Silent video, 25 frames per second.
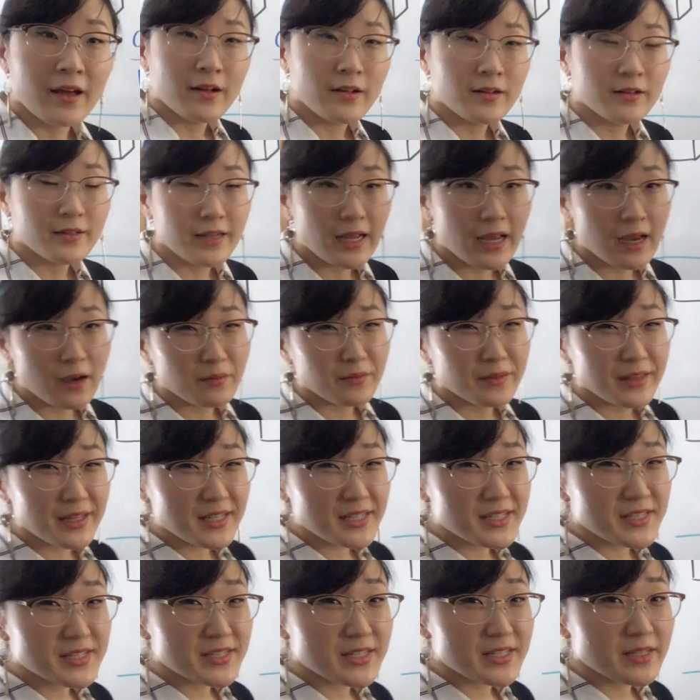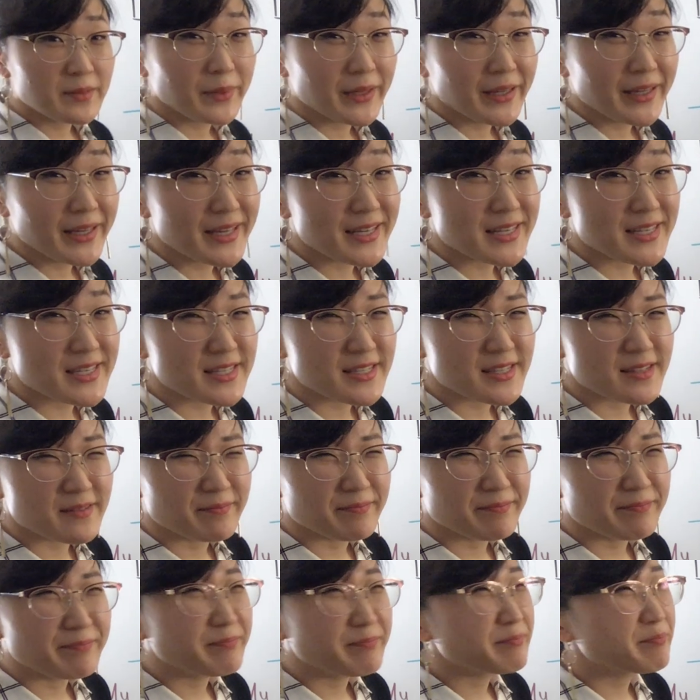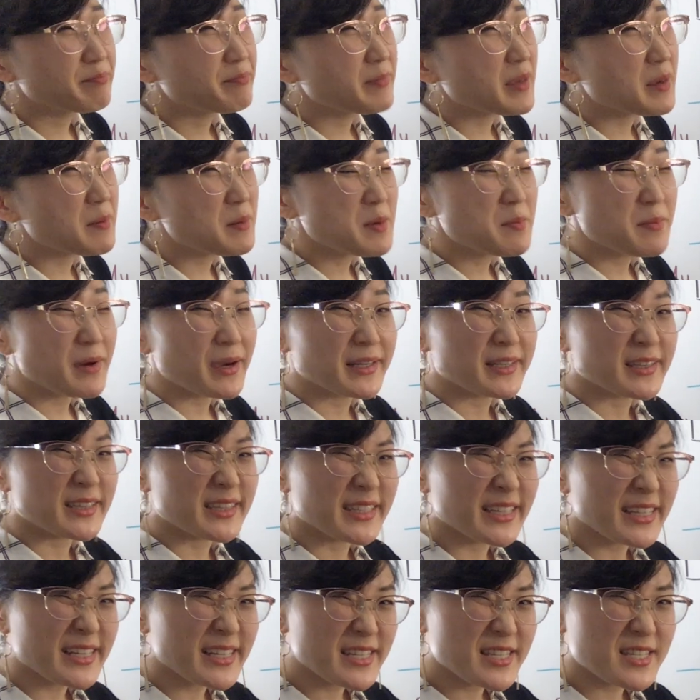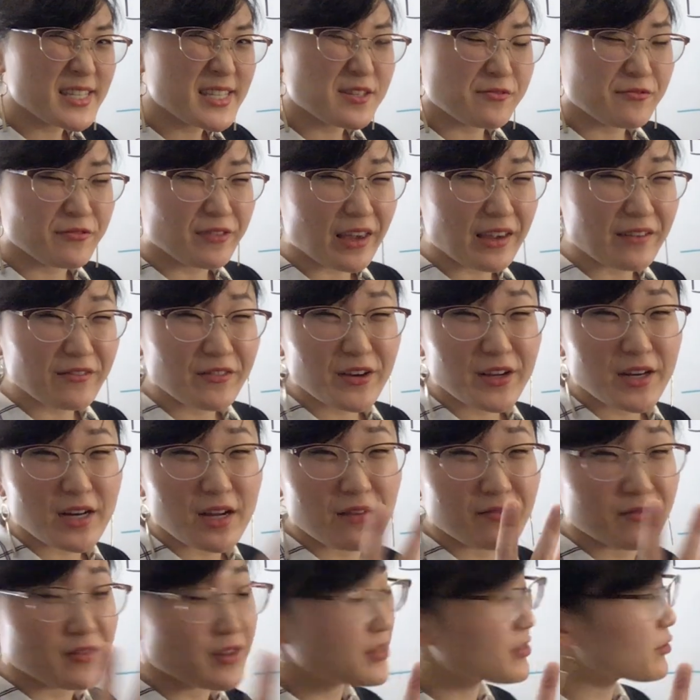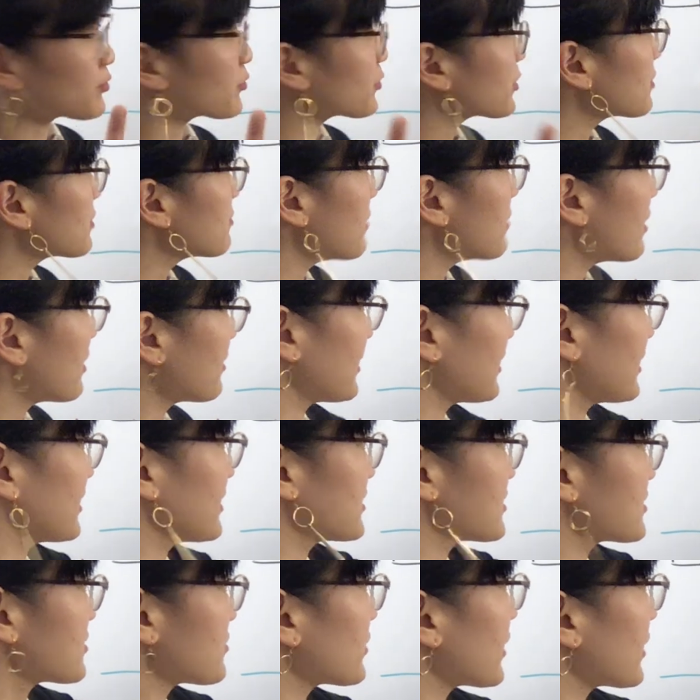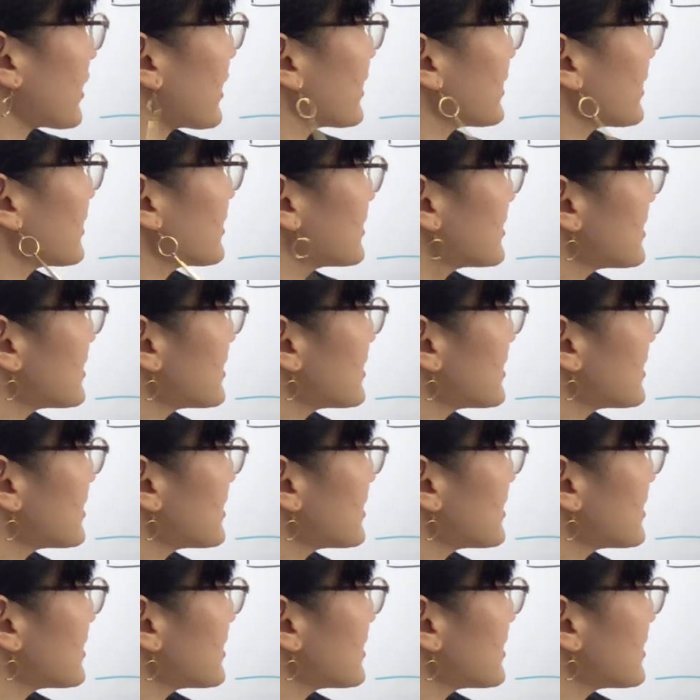Now, this to me is maybe my least favorite of the 3 methods, okay?